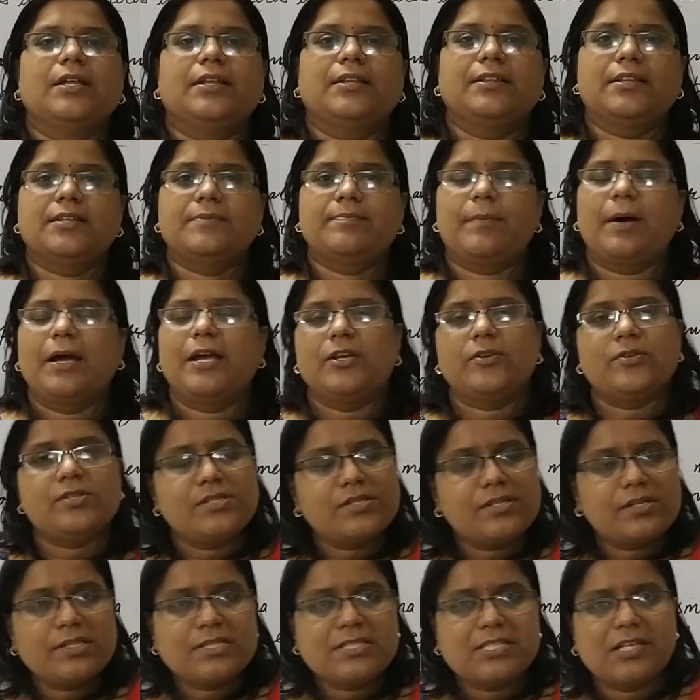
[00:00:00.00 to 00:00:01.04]
the
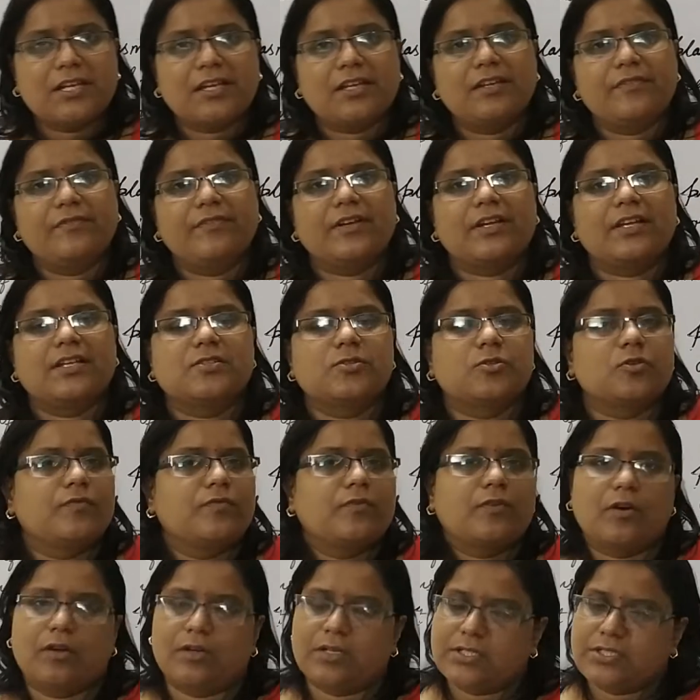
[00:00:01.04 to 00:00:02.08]
biological significance
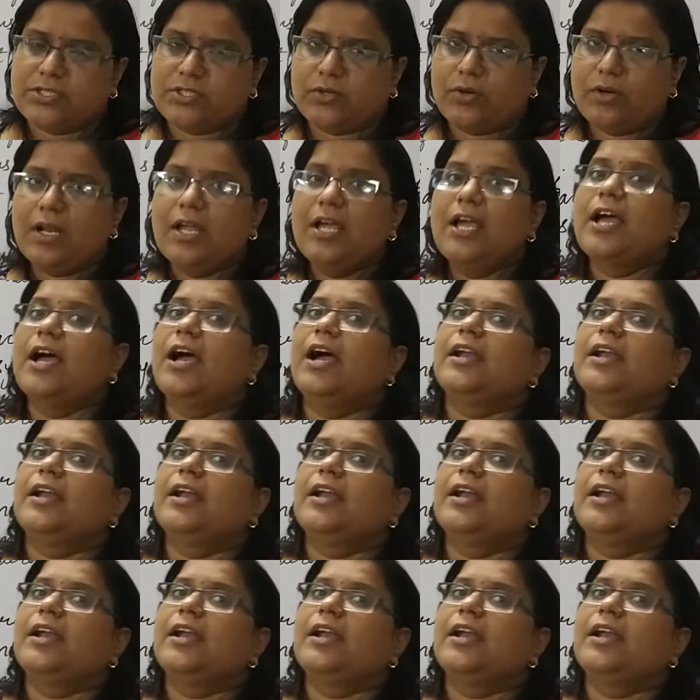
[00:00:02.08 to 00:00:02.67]
of cholesterol